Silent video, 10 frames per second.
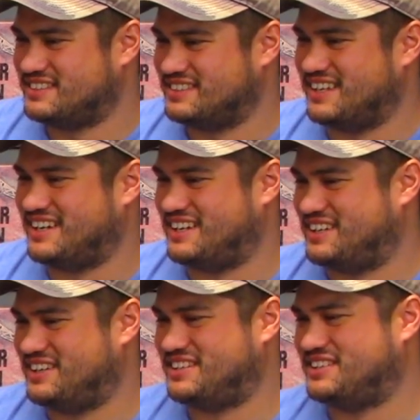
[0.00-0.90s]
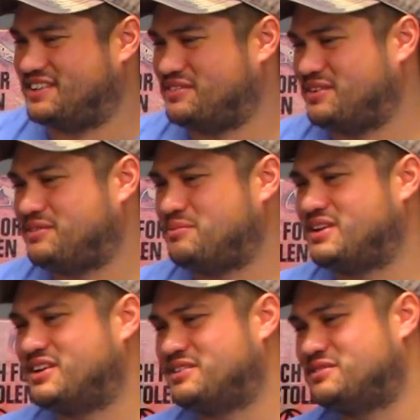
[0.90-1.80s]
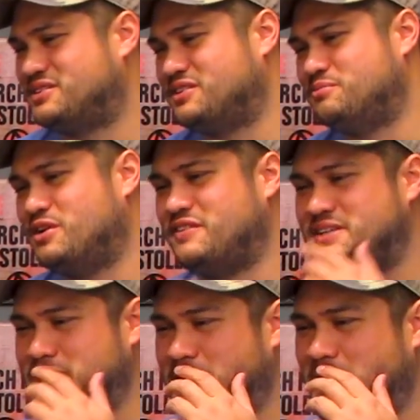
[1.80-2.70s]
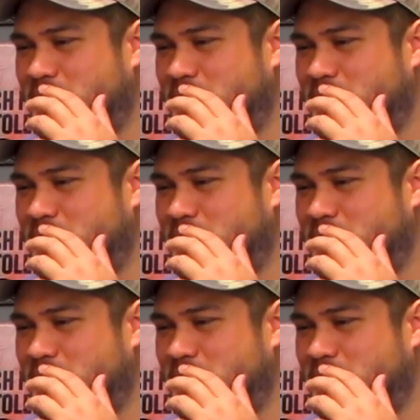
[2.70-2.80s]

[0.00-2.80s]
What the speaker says: Yeah. It'd be a good movie scene.